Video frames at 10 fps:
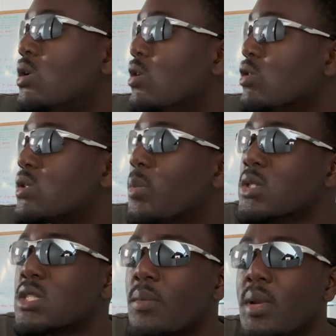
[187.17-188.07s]

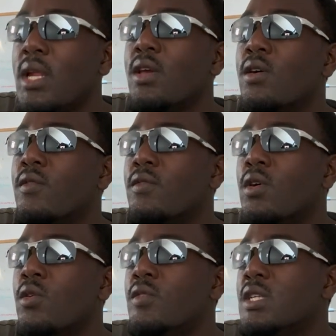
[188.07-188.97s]
responsibility
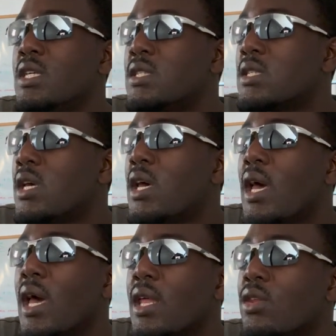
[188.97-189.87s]
over this
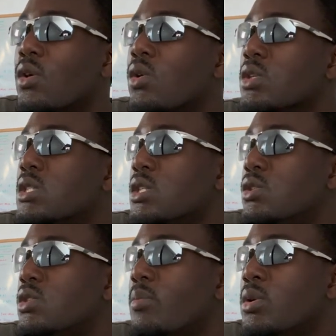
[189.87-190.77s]
and, you know, continue
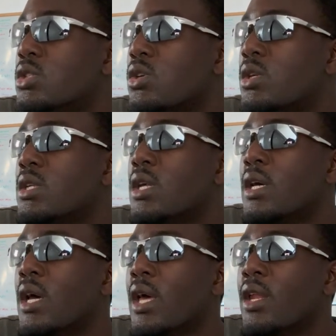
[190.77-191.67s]
to push on
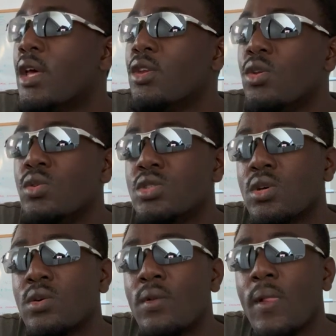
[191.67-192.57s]
and do so.